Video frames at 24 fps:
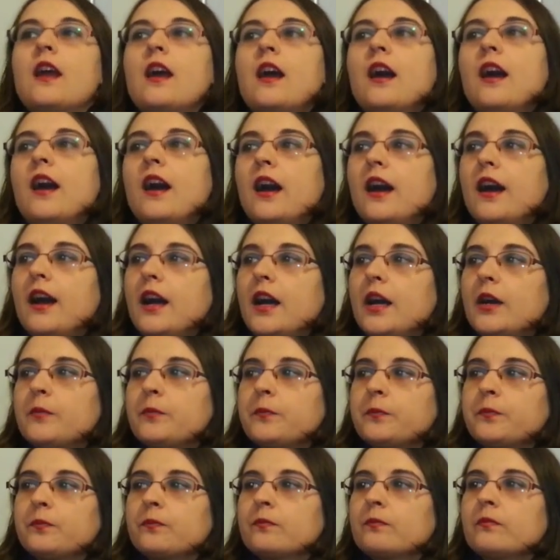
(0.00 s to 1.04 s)

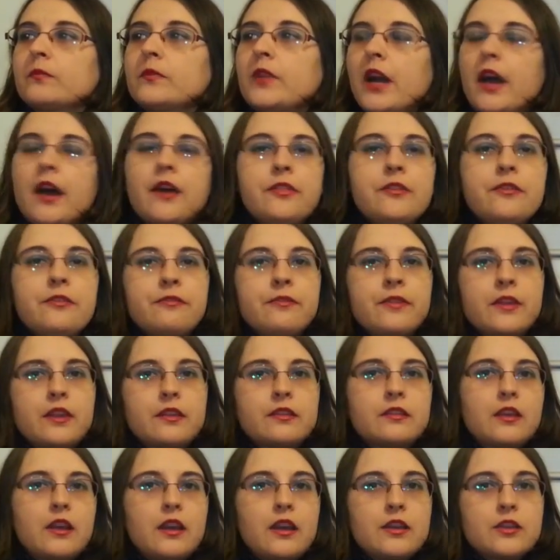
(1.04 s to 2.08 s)
The other thing
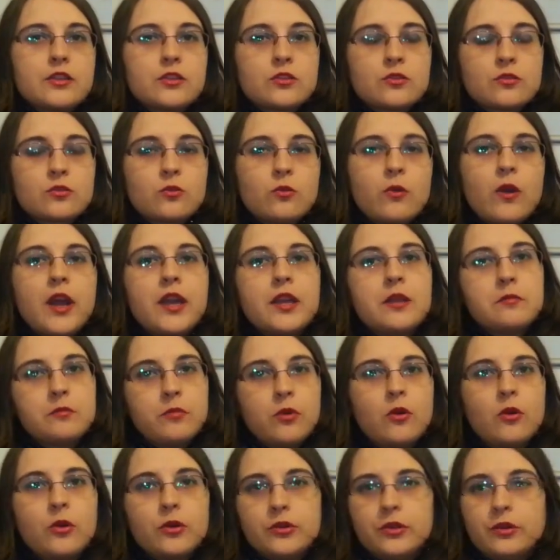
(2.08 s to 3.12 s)
that is quite
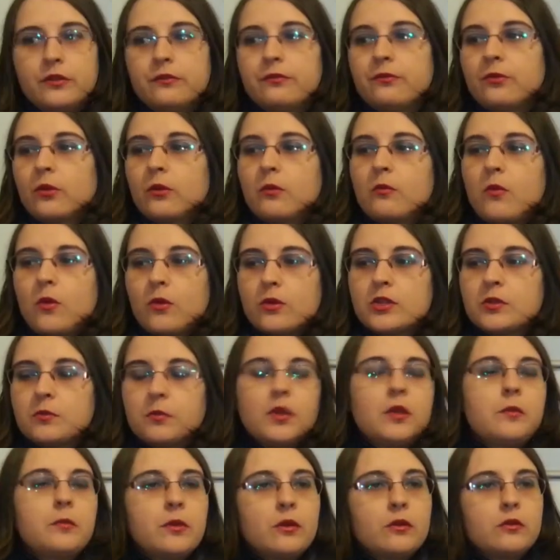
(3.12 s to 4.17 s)
important for most
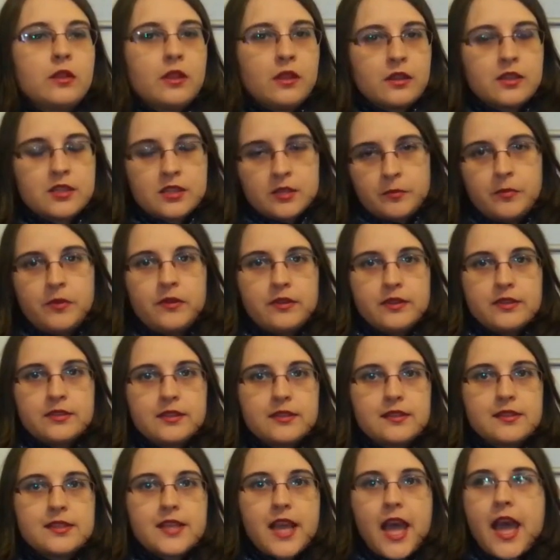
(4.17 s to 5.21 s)
people that experience
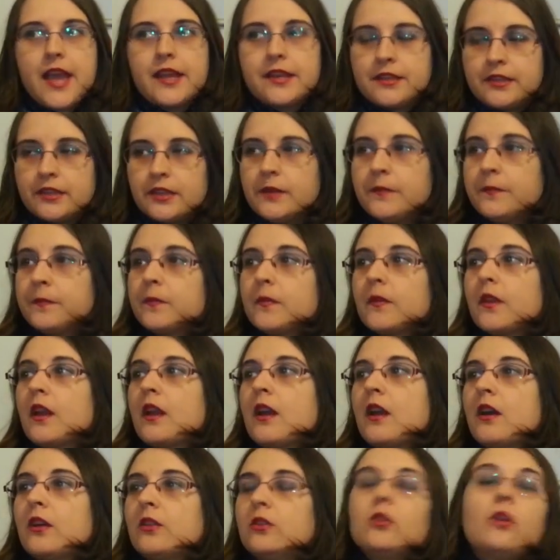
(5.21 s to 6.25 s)
anxiety,
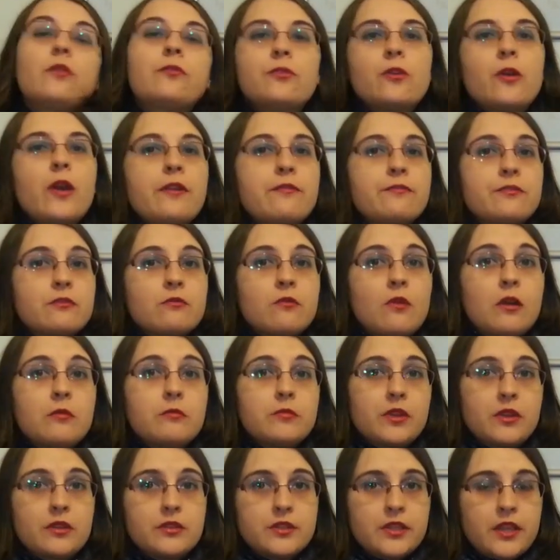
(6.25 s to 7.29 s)
not for everyone,
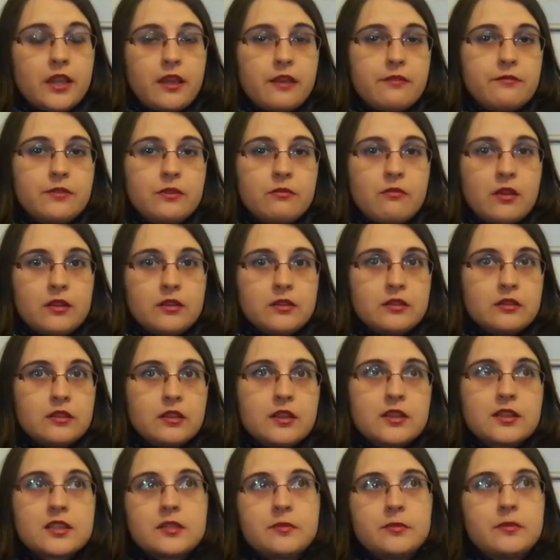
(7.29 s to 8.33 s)
because everyone
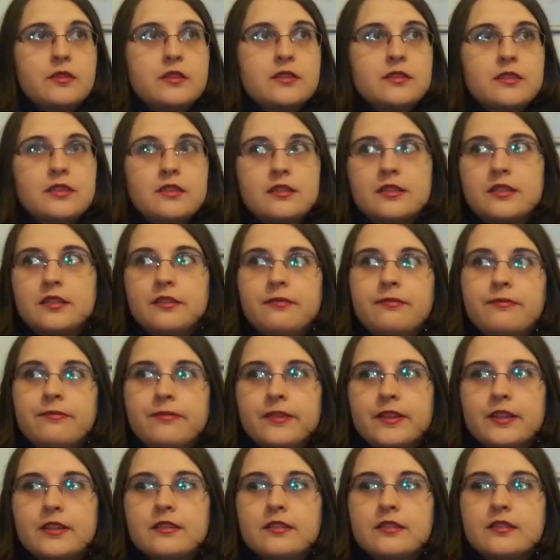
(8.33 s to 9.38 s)
experiences
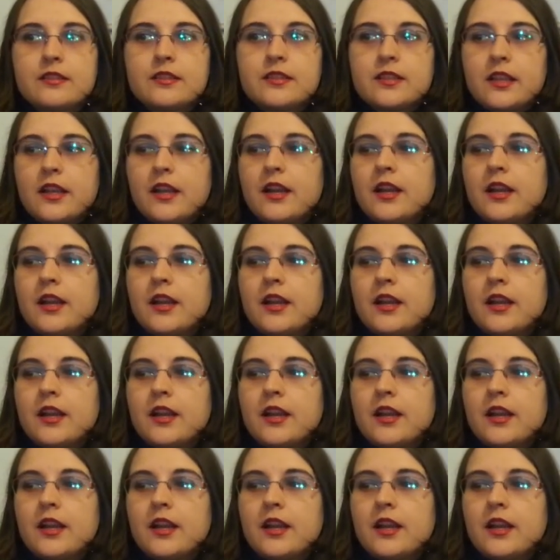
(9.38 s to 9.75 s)
different